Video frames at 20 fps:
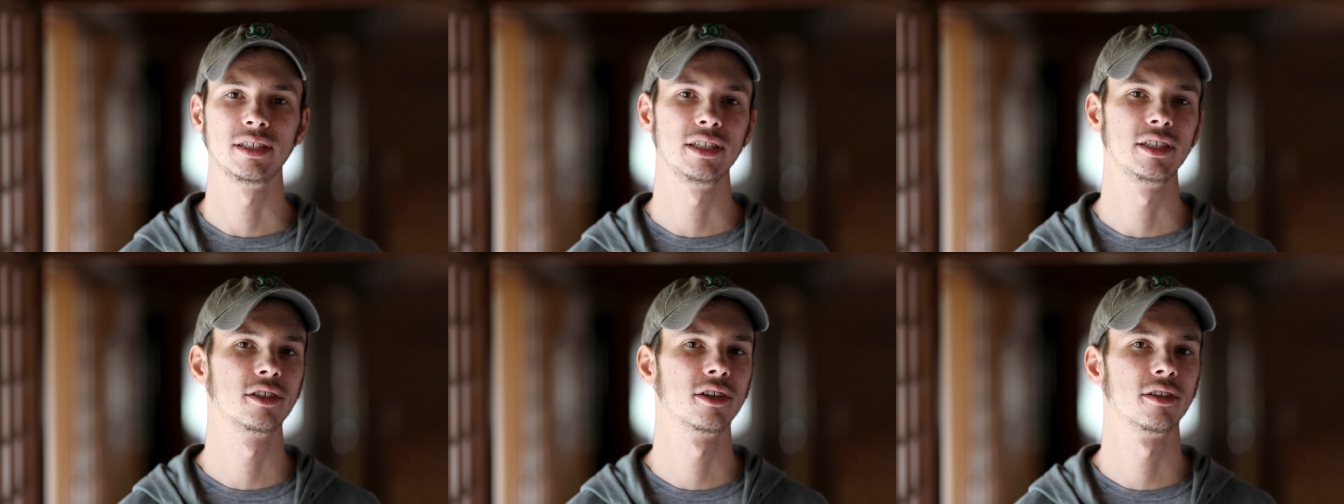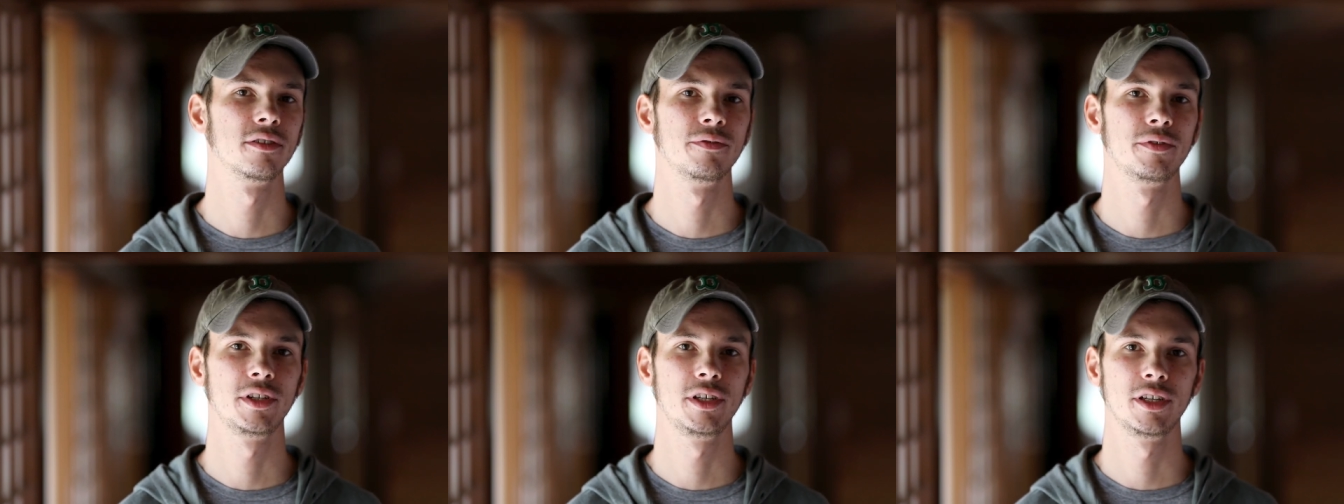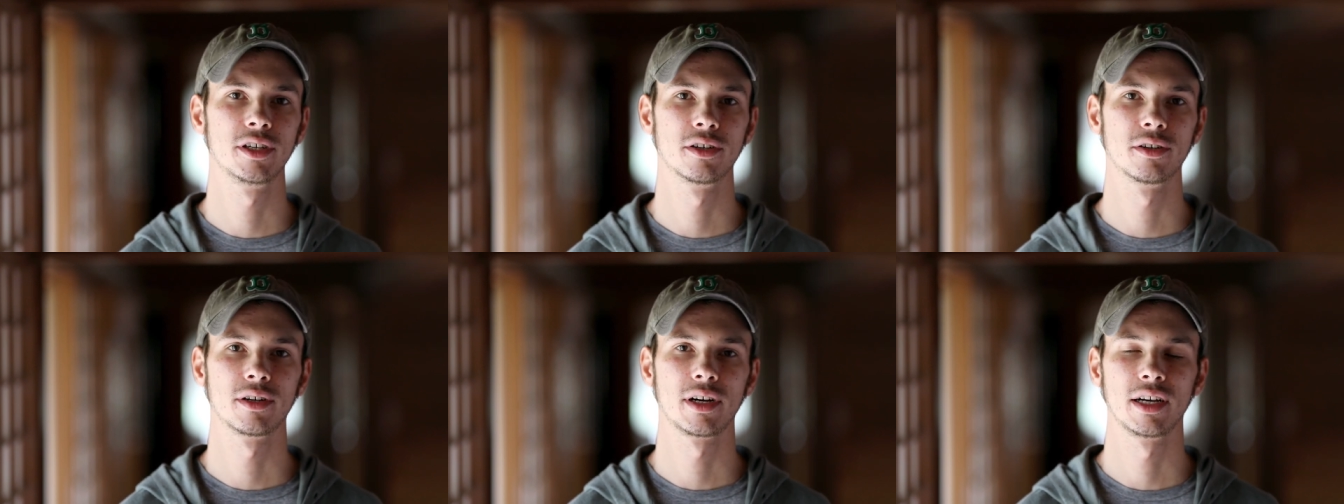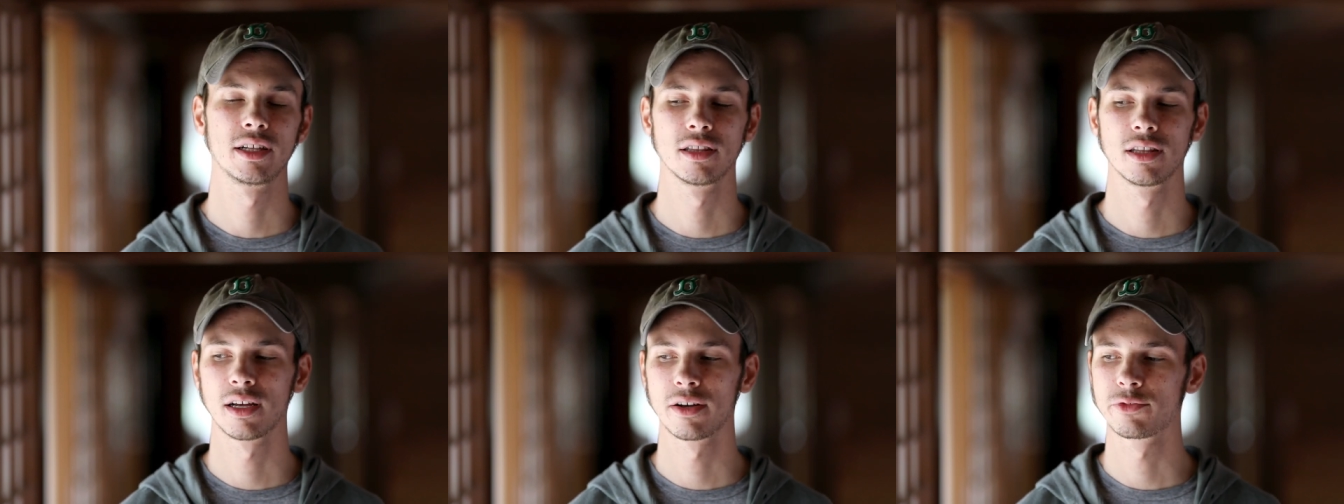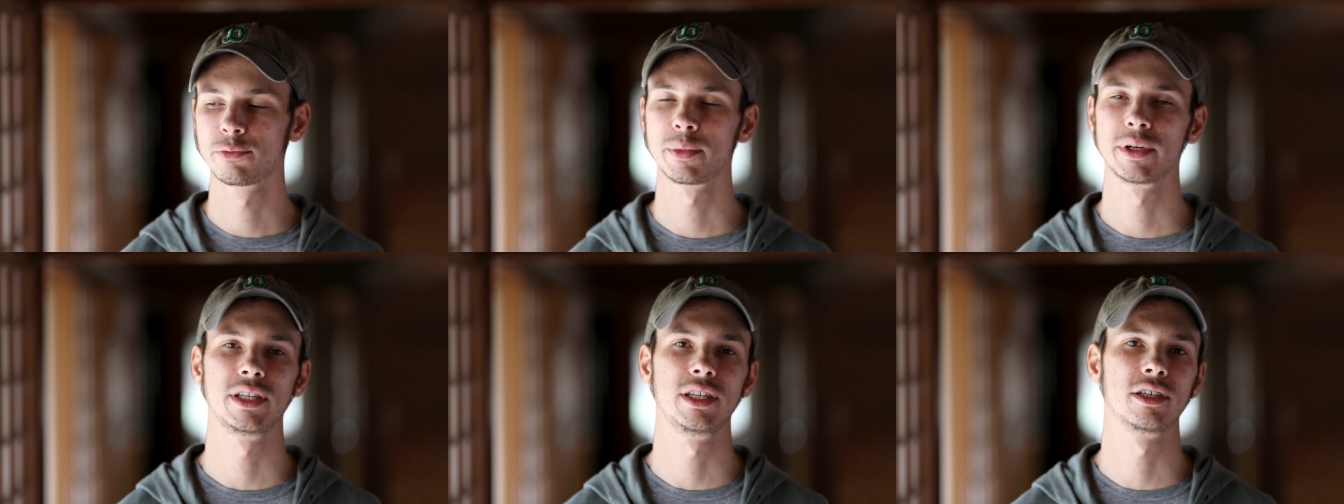Nikon video. I
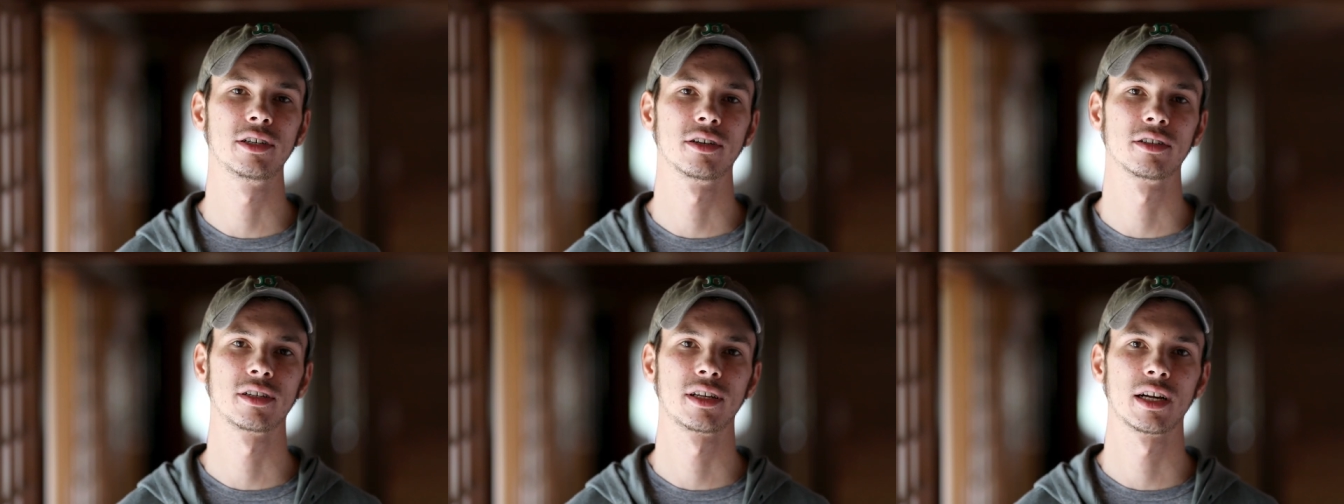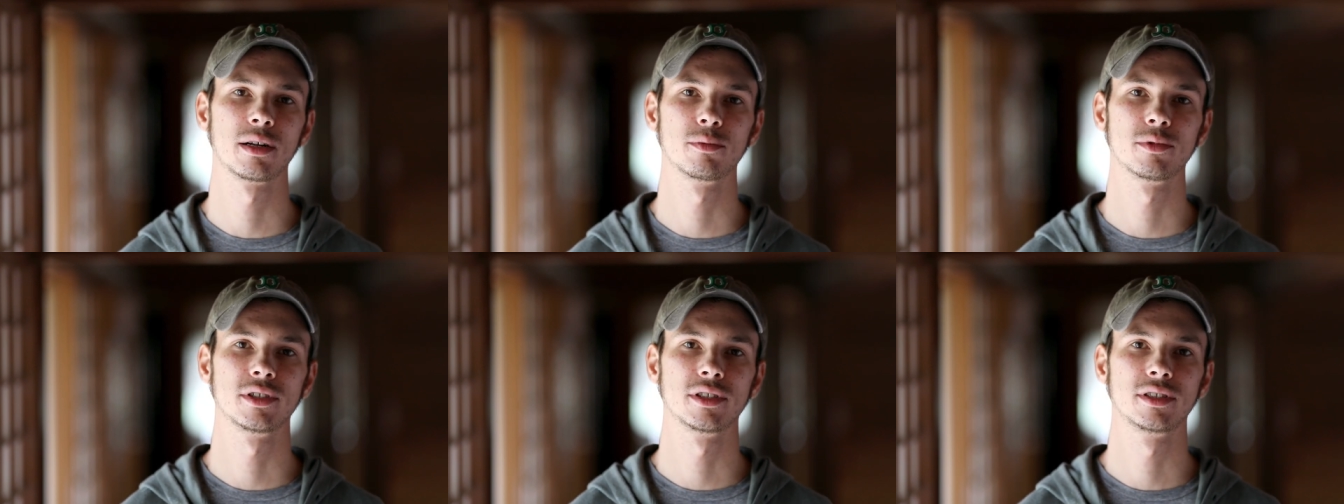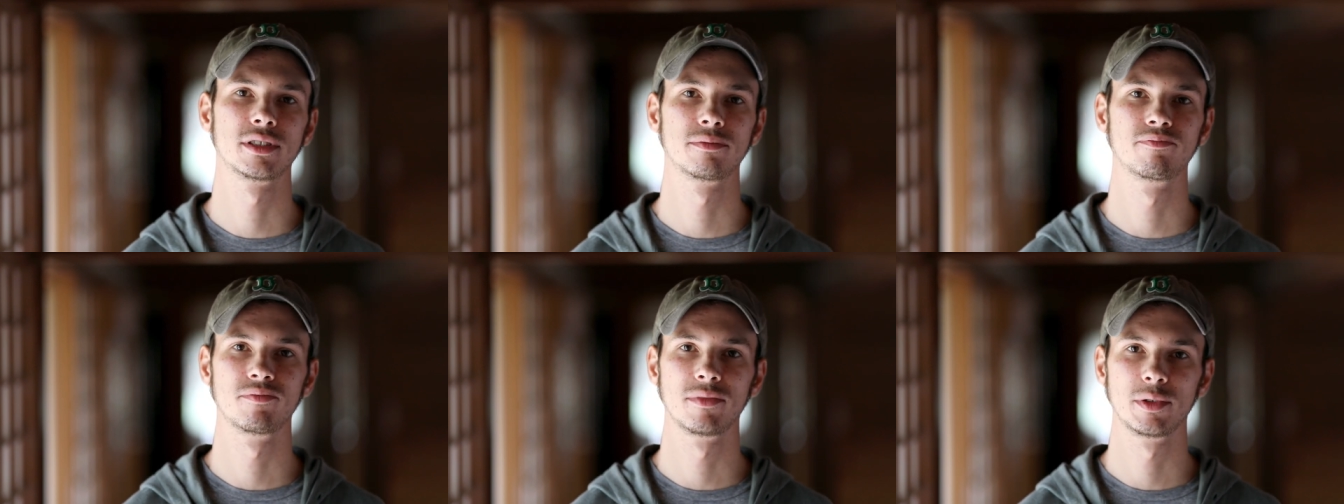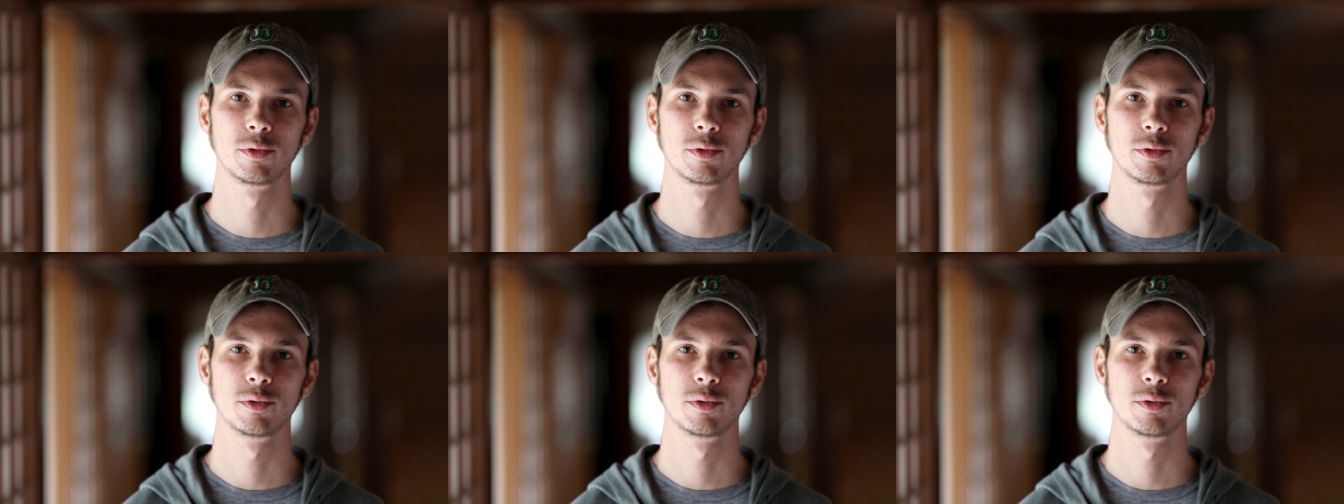loved my Nikon cameras.